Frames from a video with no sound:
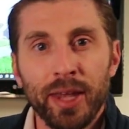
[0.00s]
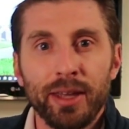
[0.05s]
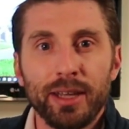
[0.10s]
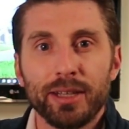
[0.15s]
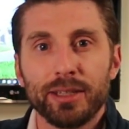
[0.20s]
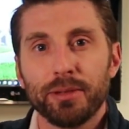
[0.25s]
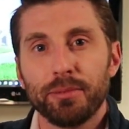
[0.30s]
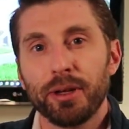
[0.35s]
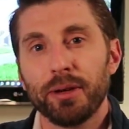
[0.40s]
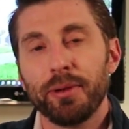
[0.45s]

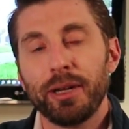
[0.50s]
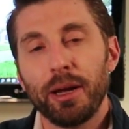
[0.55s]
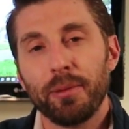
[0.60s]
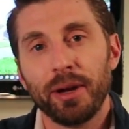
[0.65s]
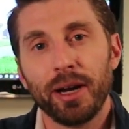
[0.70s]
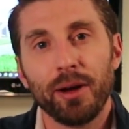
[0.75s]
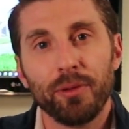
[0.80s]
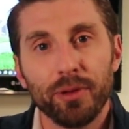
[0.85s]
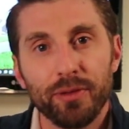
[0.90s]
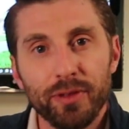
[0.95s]
because I'm going to be
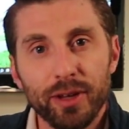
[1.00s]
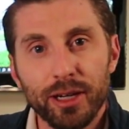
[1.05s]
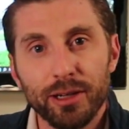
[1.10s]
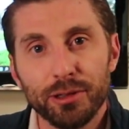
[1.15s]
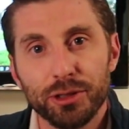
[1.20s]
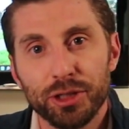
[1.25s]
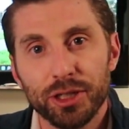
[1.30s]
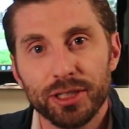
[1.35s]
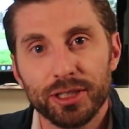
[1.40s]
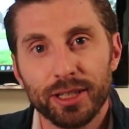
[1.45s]
coming out with
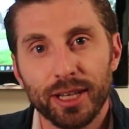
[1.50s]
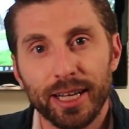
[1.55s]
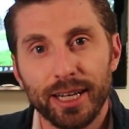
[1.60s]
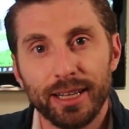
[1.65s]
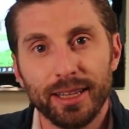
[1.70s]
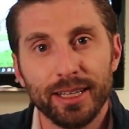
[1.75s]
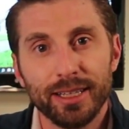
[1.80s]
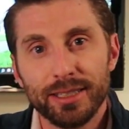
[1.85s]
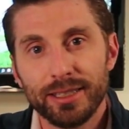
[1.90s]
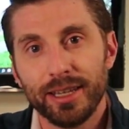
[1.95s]
videos just
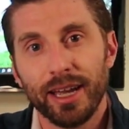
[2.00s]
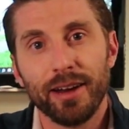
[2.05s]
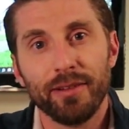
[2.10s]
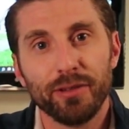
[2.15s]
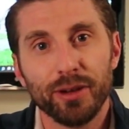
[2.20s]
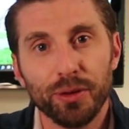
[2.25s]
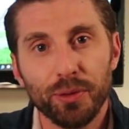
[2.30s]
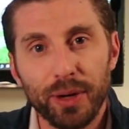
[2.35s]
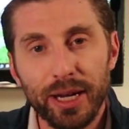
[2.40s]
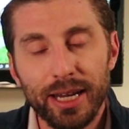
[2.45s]
like this
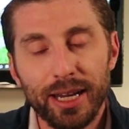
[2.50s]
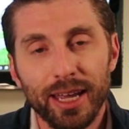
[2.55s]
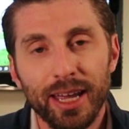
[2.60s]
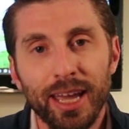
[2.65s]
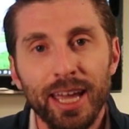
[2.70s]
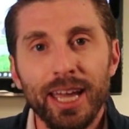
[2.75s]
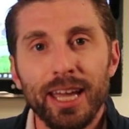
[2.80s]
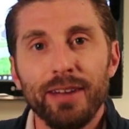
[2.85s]
every week.